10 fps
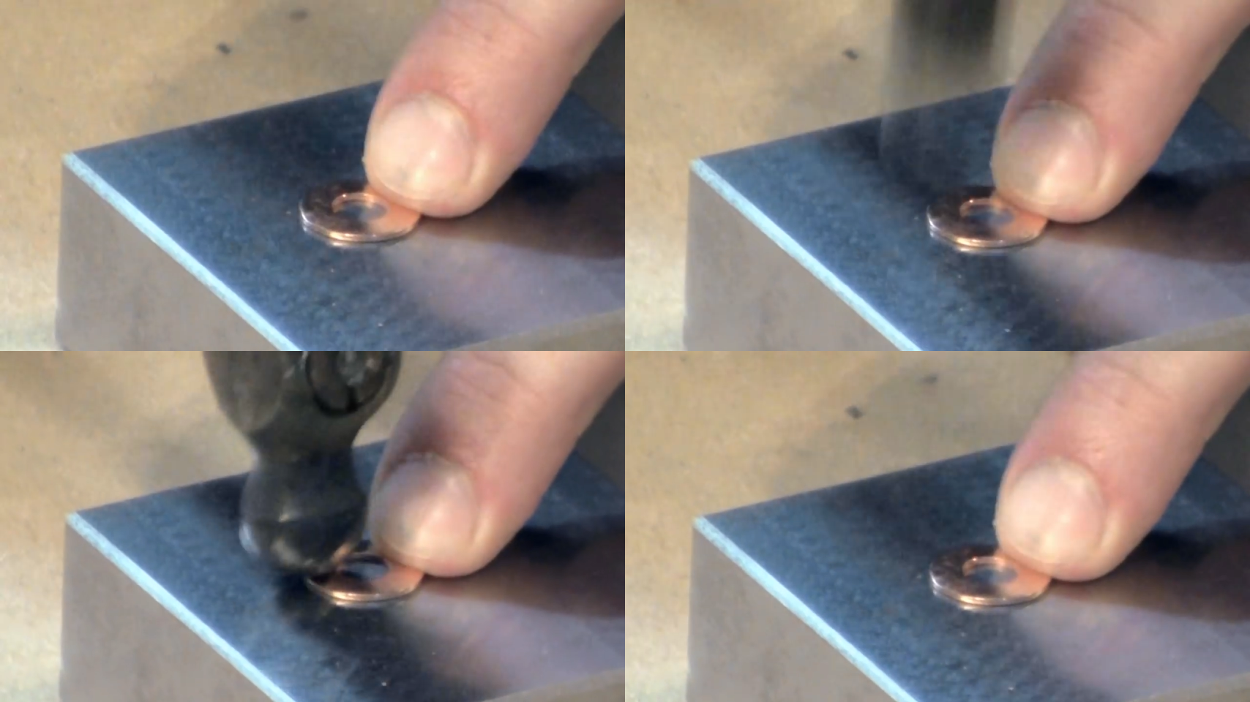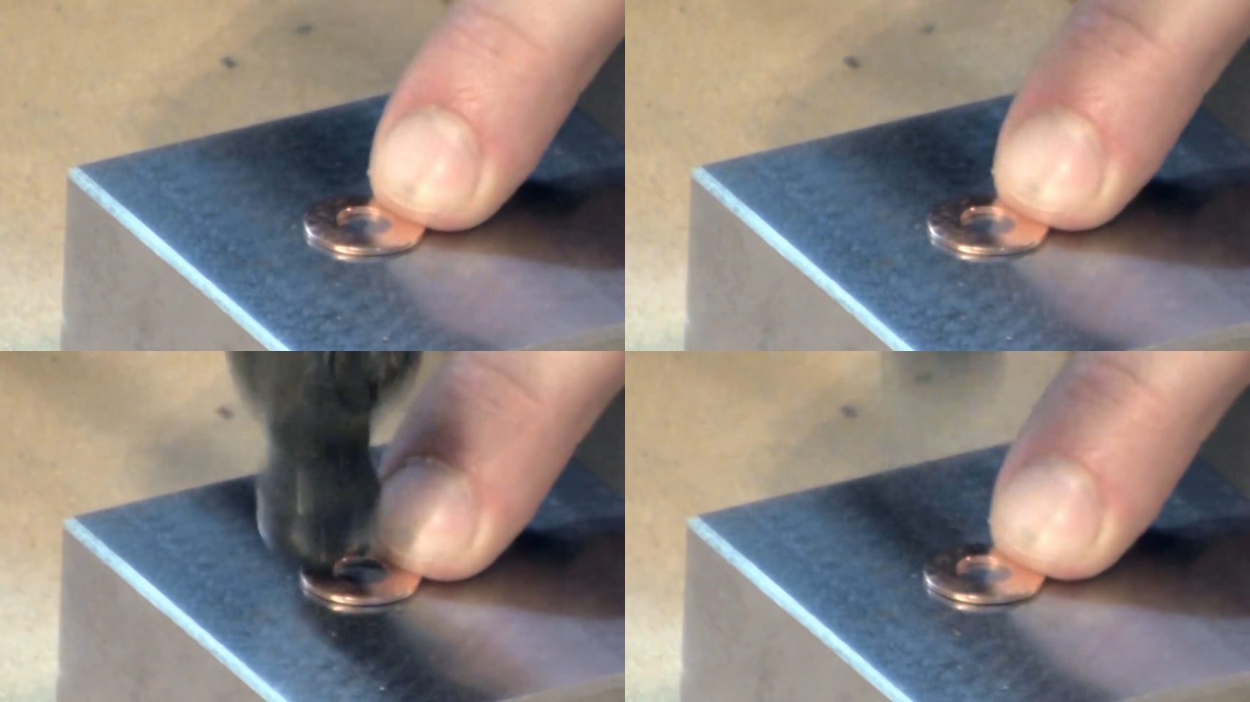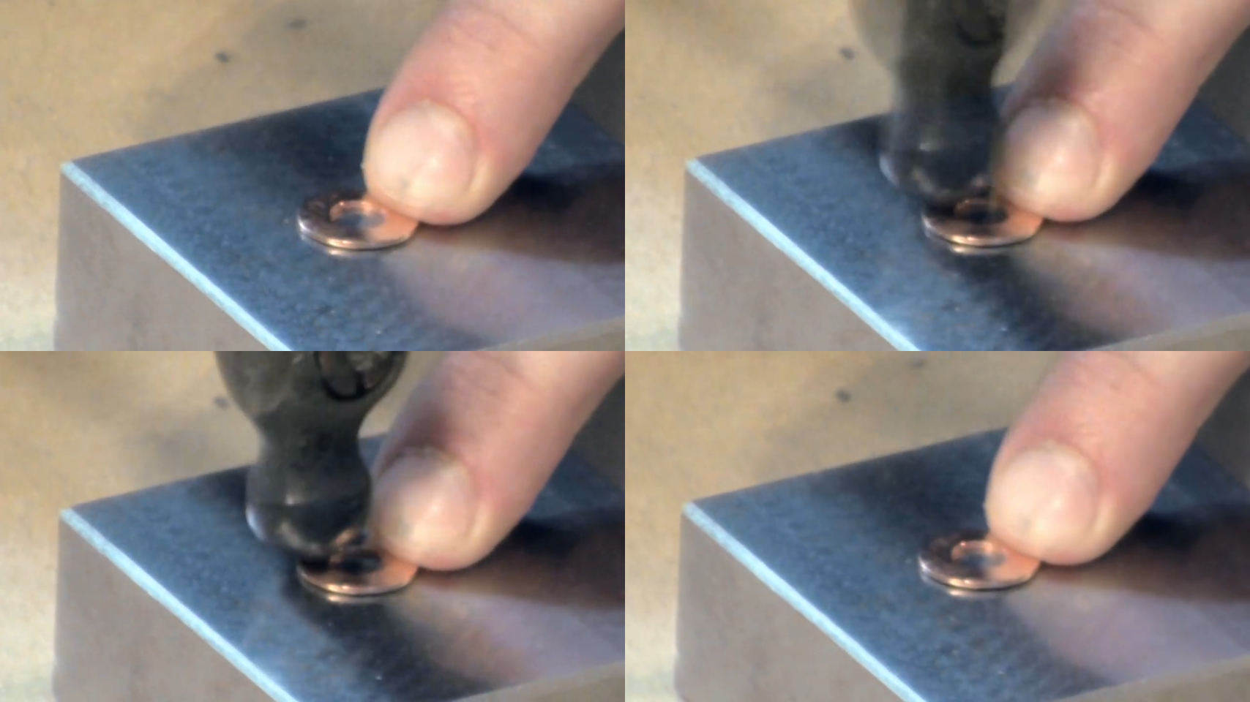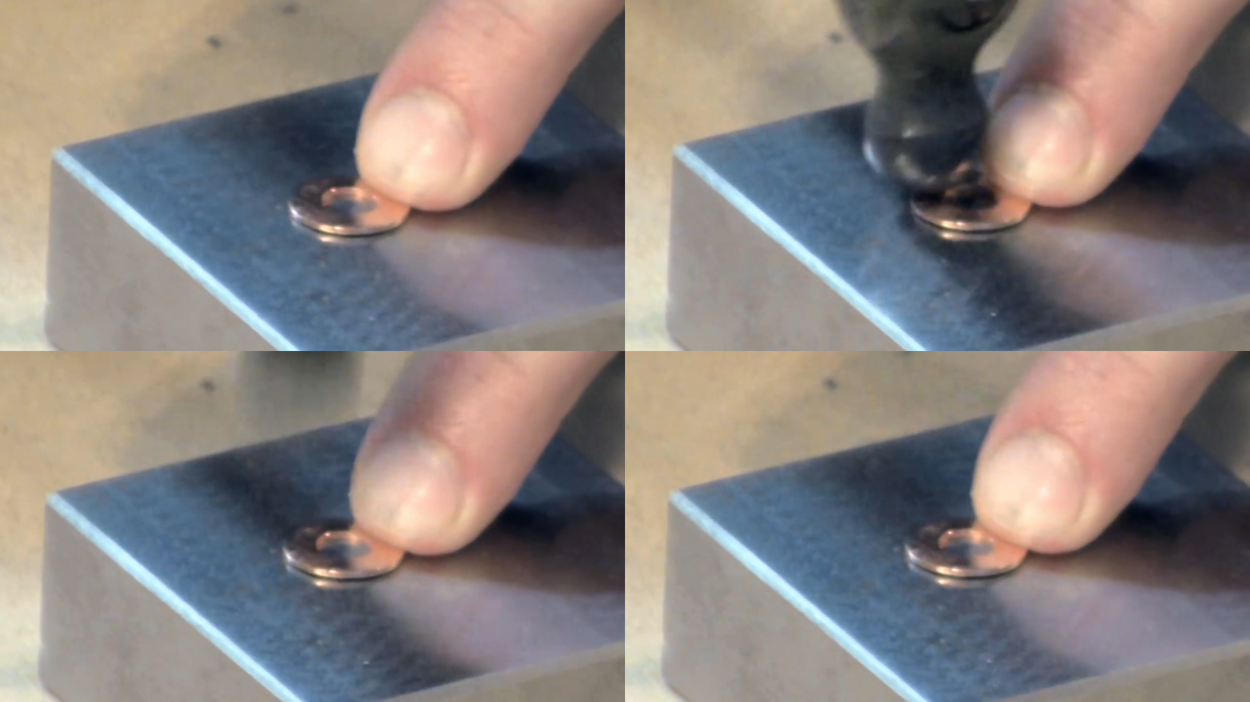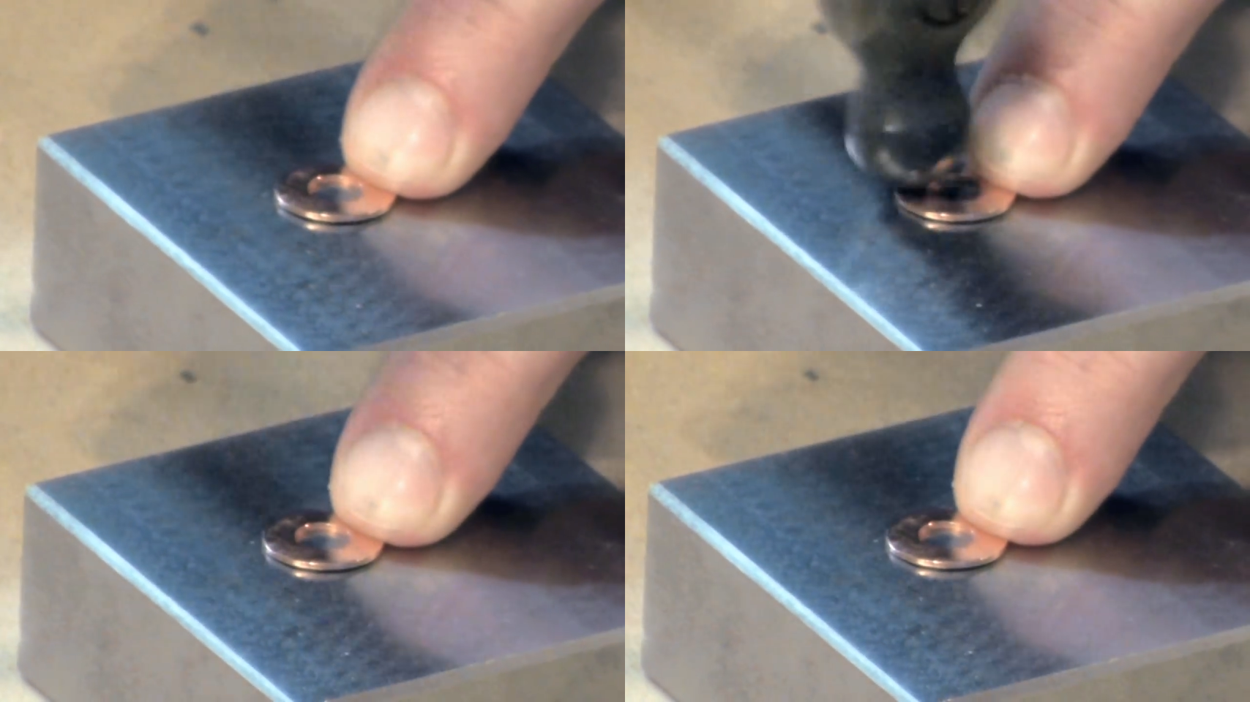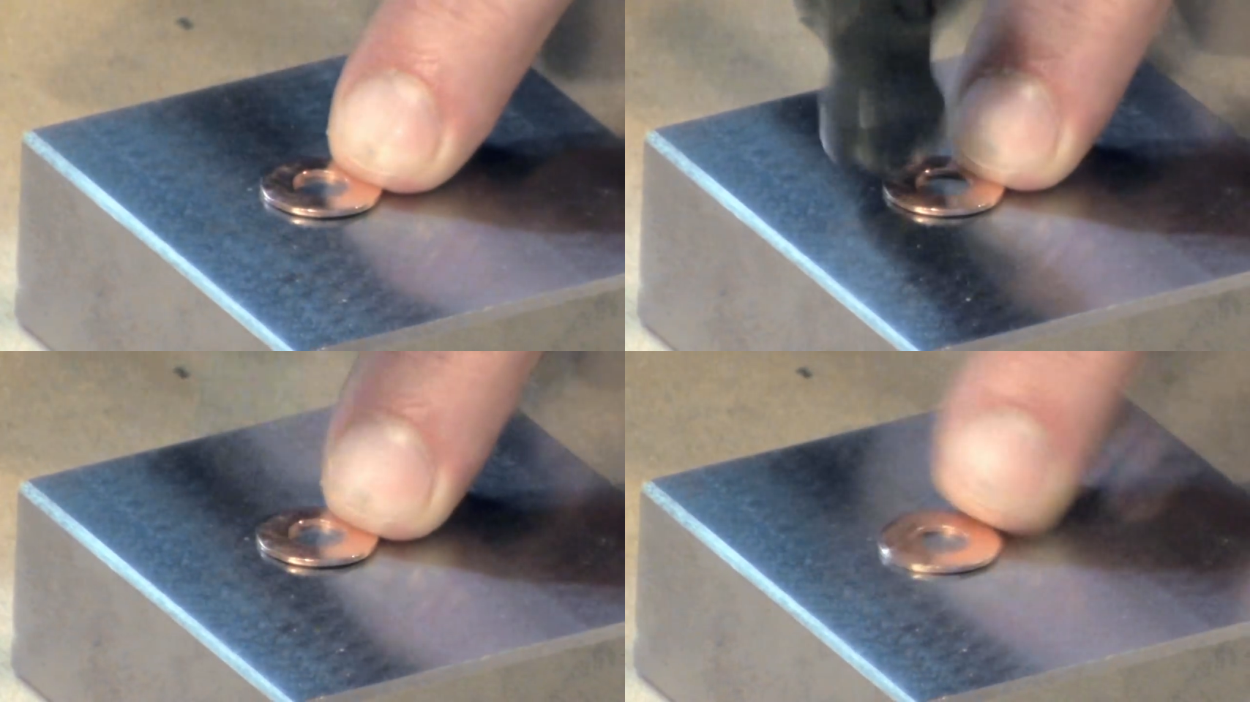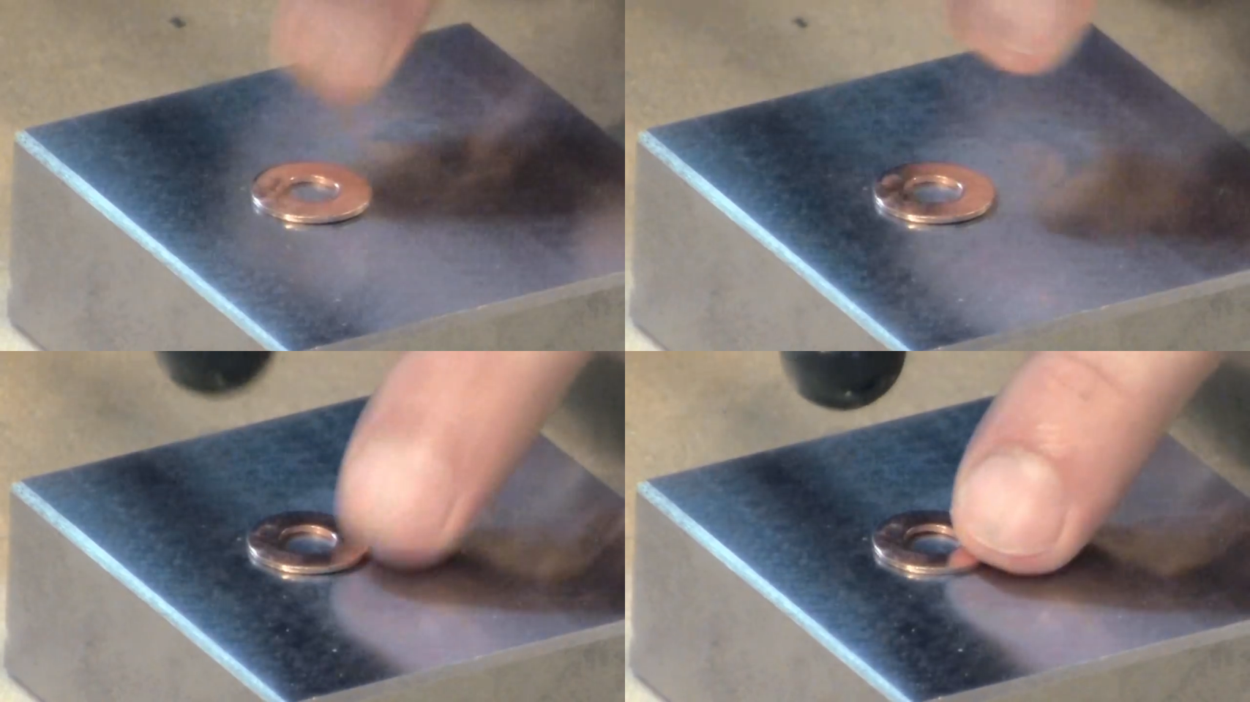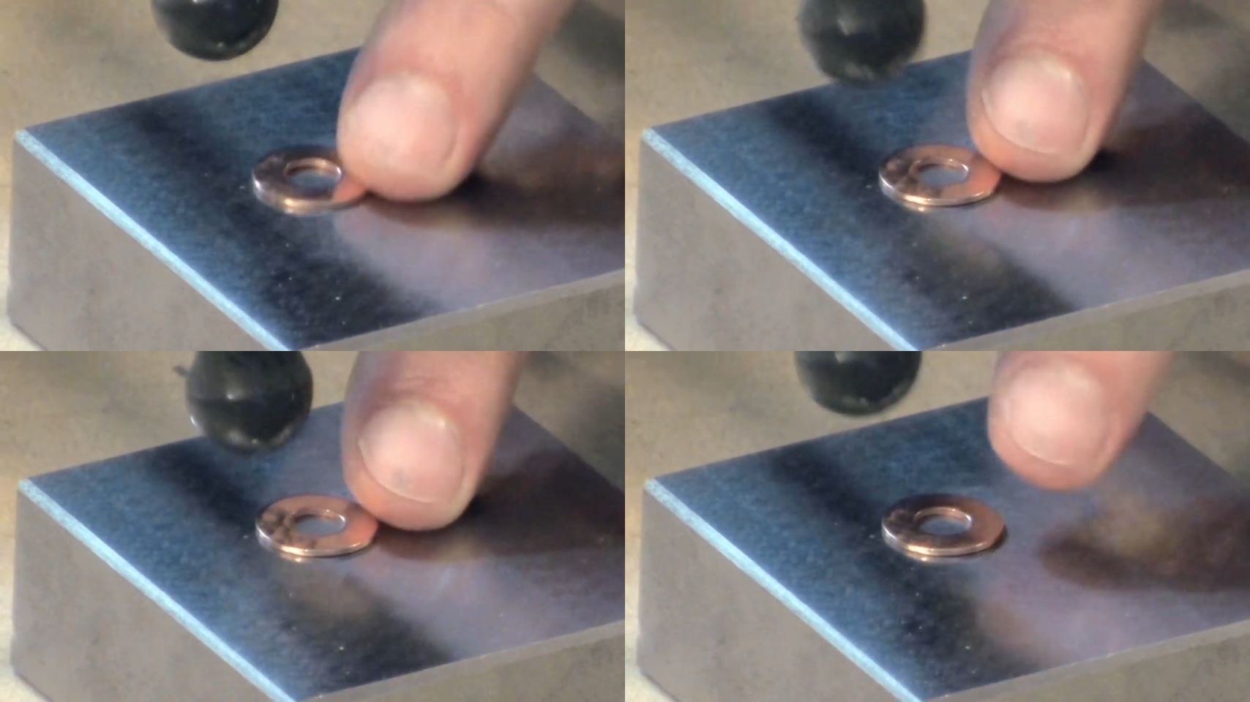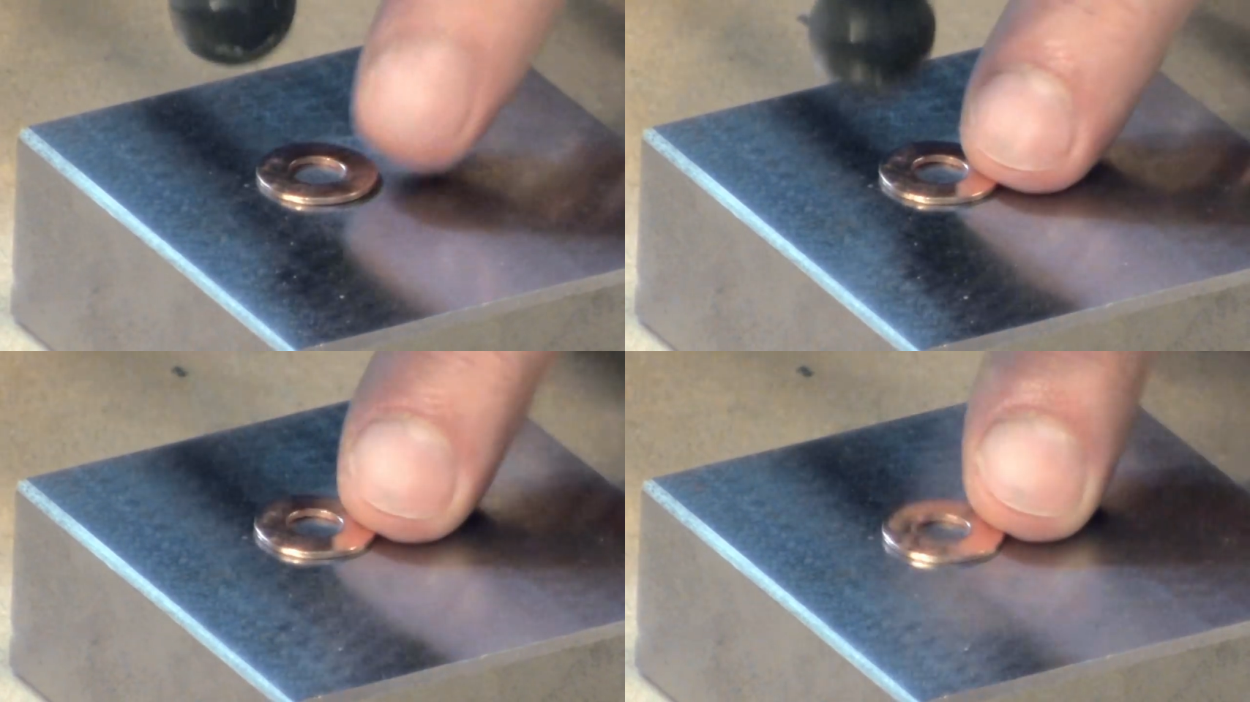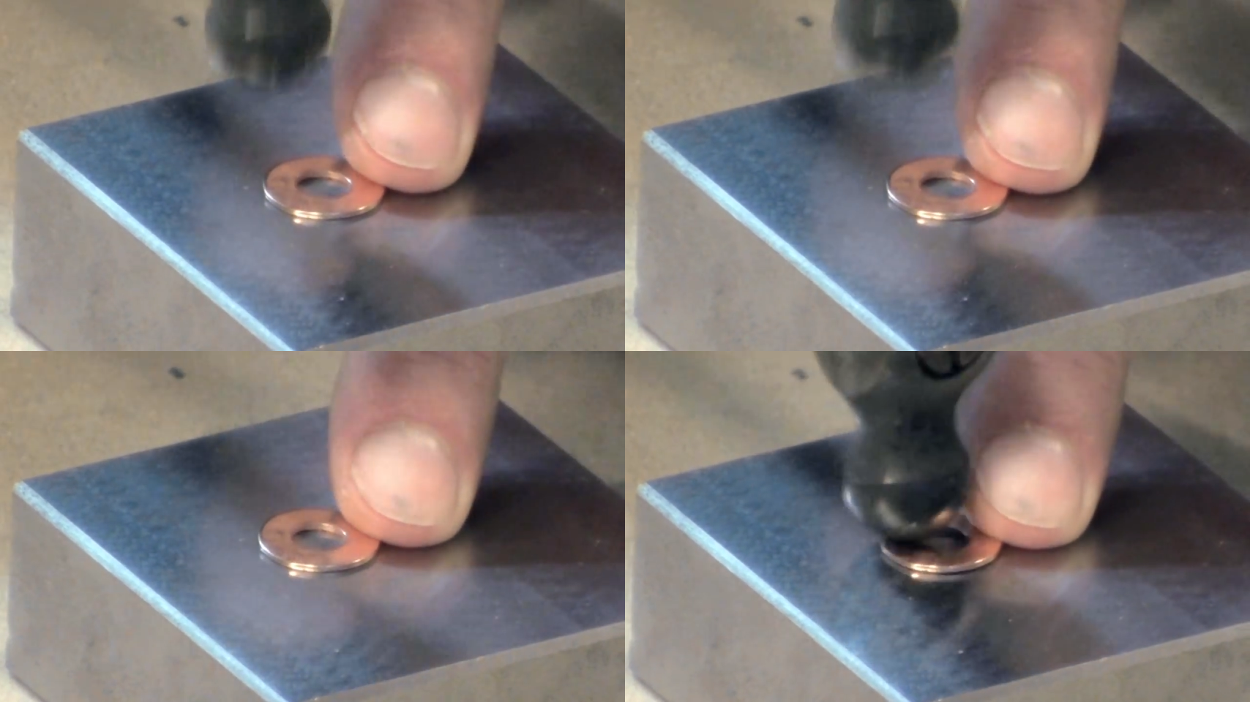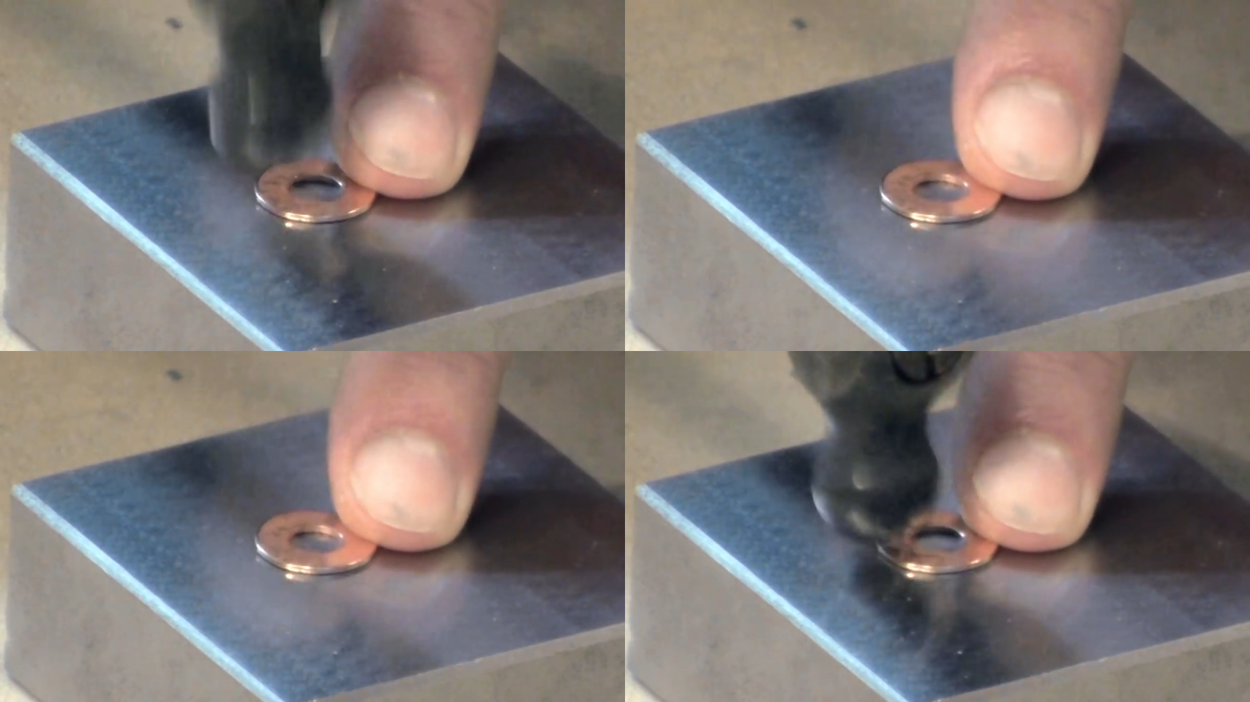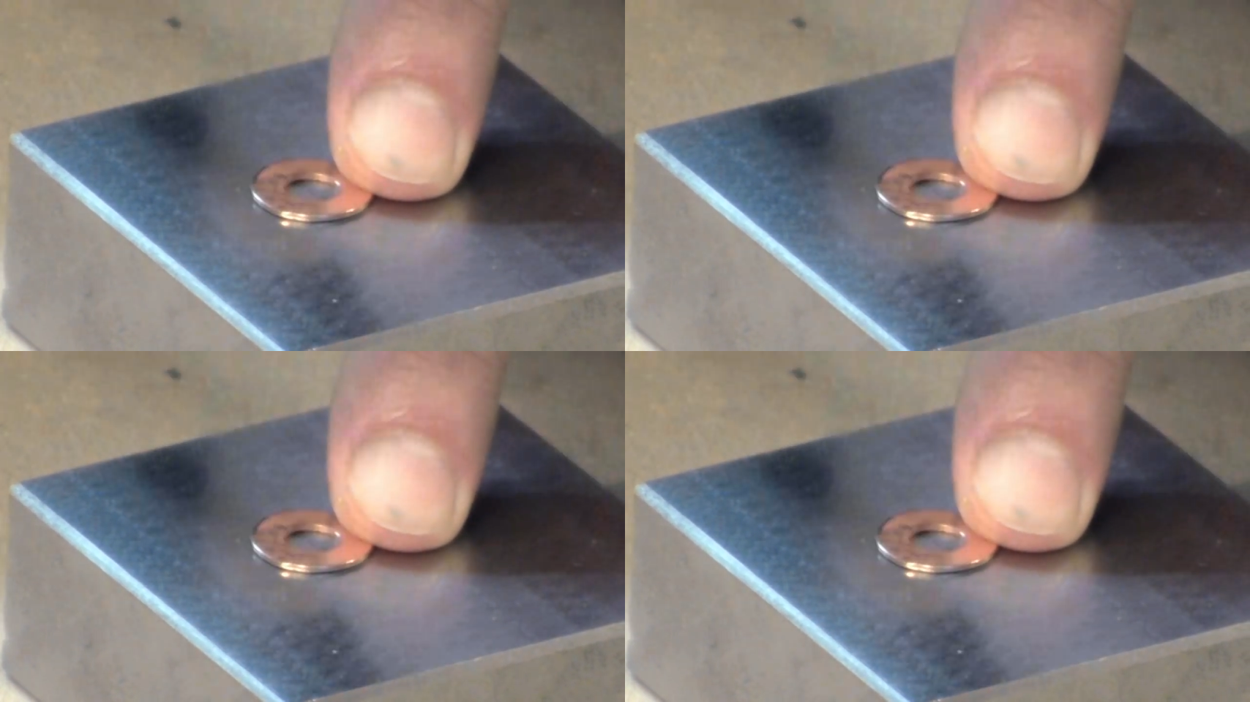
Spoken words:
(no speaker visible)